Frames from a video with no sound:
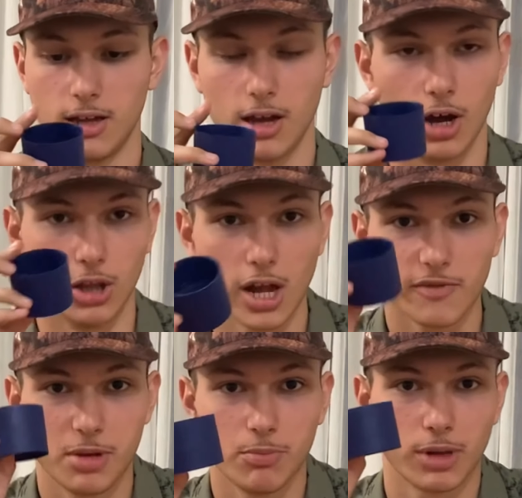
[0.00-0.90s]
A lot
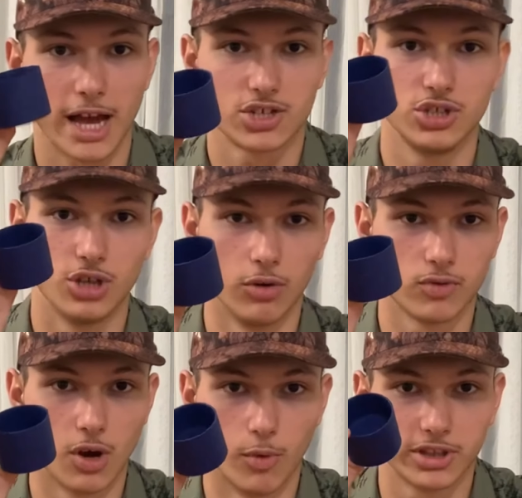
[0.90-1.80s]
of people actually don't
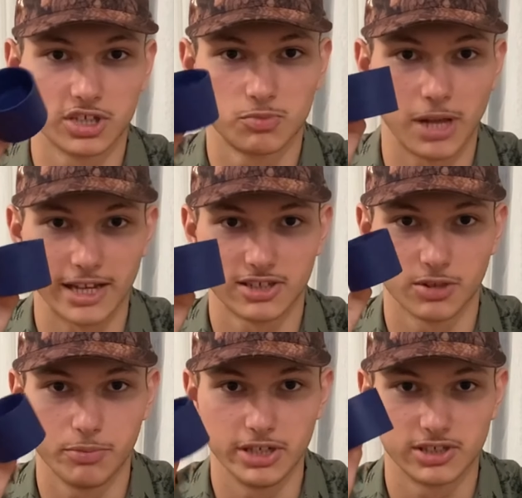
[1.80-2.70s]
know what this
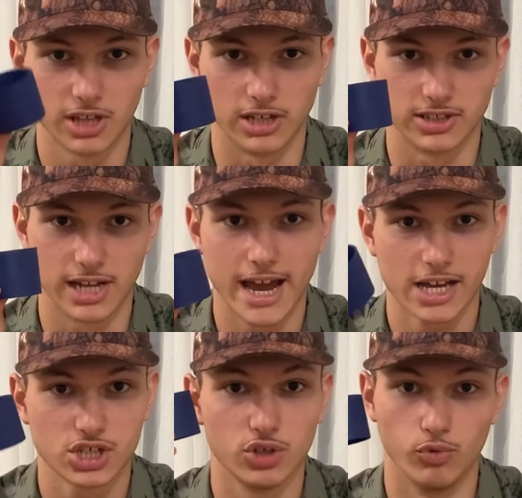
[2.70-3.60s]
plastic piece does, and I
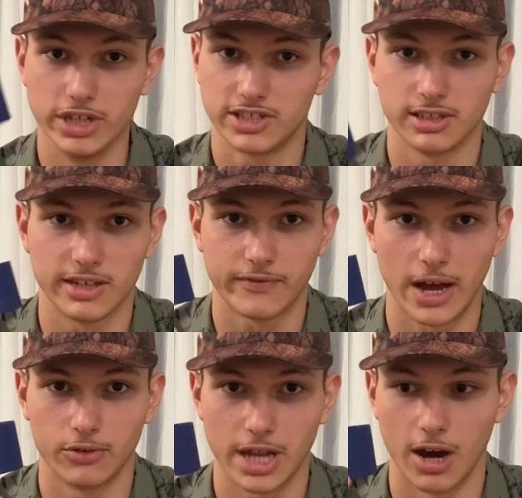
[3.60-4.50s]
actually recently
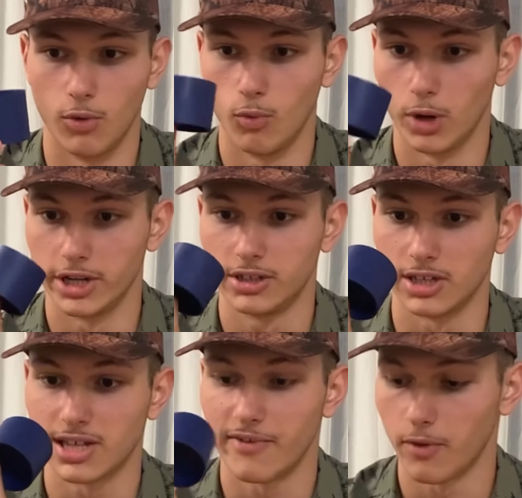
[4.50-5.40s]
found out what it
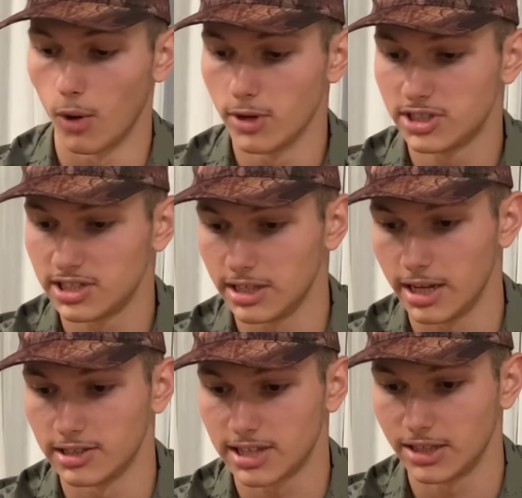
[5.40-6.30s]
does. I've always seen
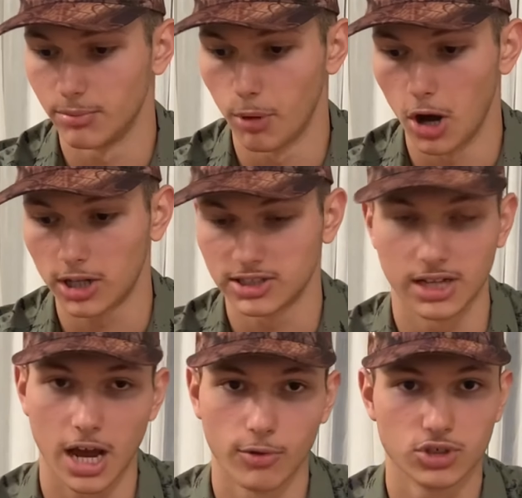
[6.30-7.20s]
it inside the box,
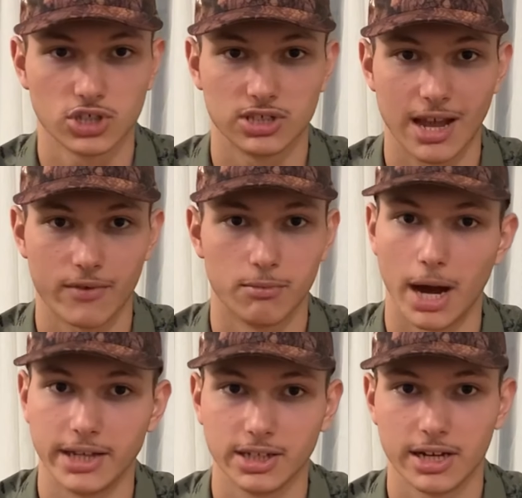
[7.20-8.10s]
and I always just never
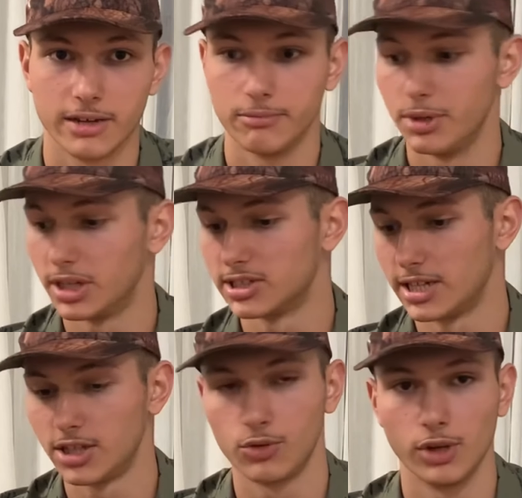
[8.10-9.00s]
minded it because I
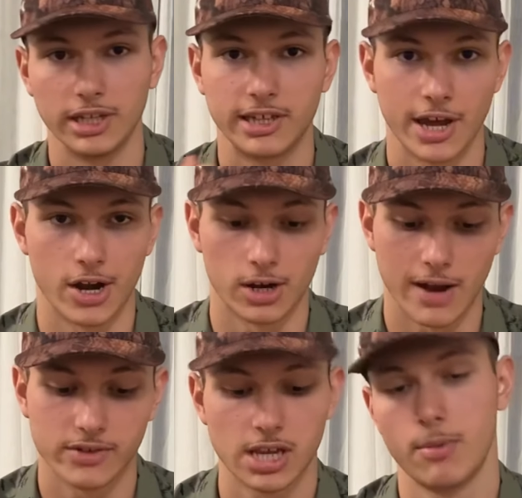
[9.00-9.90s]
didn't really care.
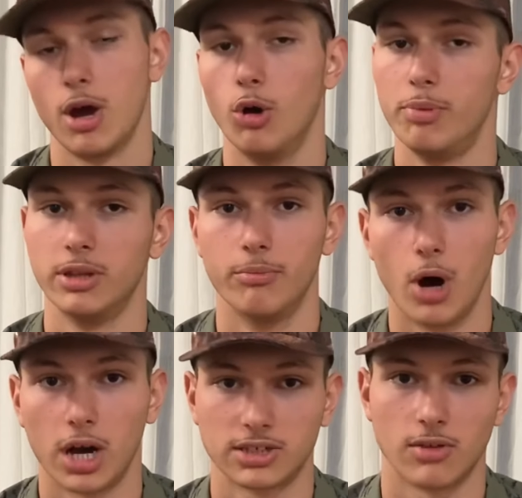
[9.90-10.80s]
Every time I opened the
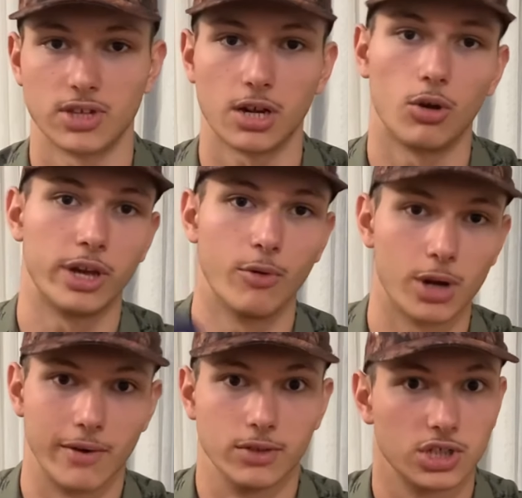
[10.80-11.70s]
box, I was like, okay,
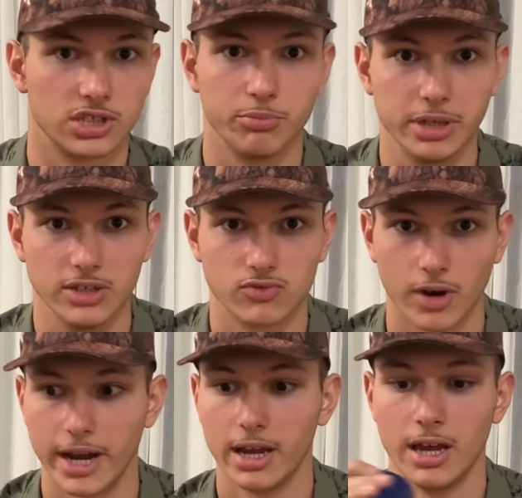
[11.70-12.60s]
whatever, just a piece,
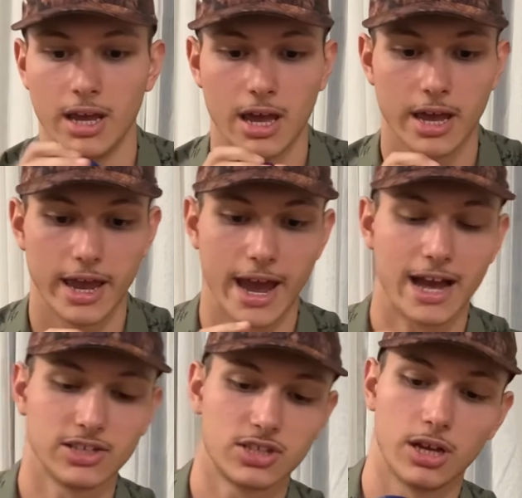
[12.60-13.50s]
right? It
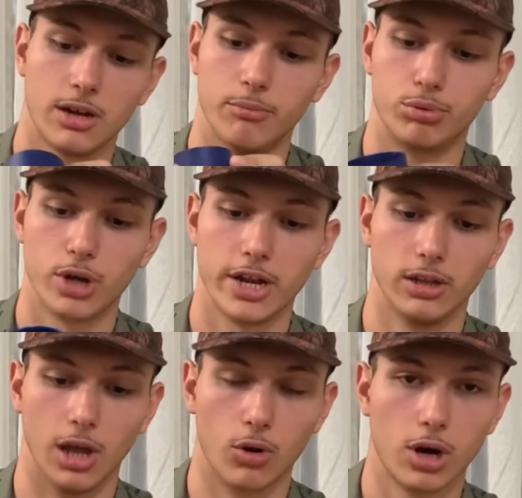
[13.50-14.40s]
has the
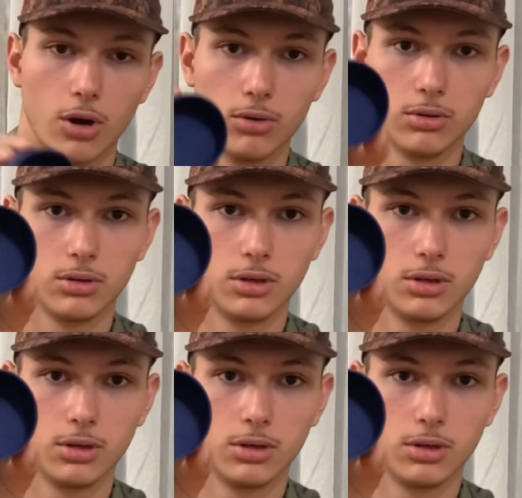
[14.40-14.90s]
Beretta logo